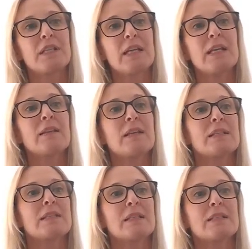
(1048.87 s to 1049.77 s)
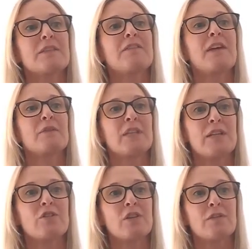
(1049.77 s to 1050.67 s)
tier that is the
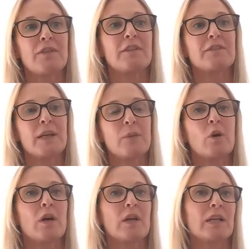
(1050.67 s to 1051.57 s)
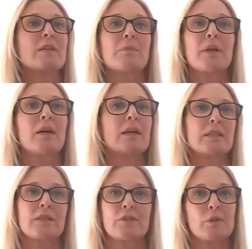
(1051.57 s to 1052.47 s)
foundation of that framework is
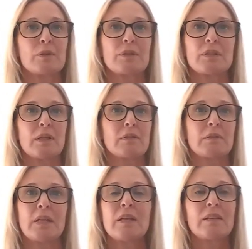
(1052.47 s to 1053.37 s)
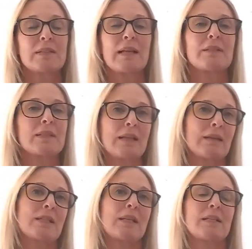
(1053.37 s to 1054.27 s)
compliance, of course. So yes, our
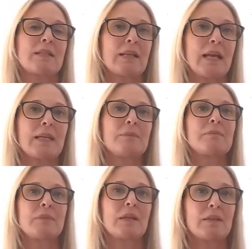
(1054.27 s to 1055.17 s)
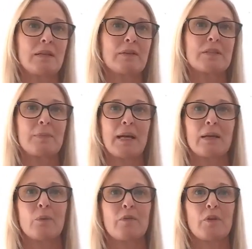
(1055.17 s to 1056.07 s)
ticket to the game, as a
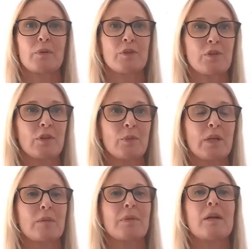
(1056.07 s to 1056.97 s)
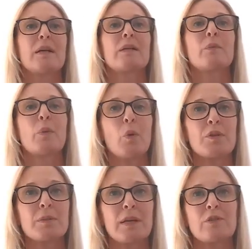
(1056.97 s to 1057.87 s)
bank, we've got to ensure that we're compliant. We
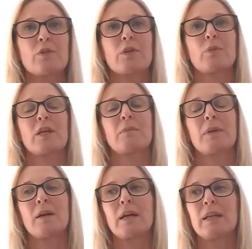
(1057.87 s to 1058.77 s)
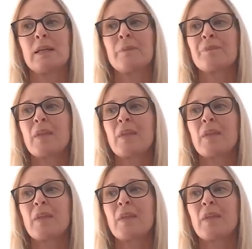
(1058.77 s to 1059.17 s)
want to make sure that we're compliant.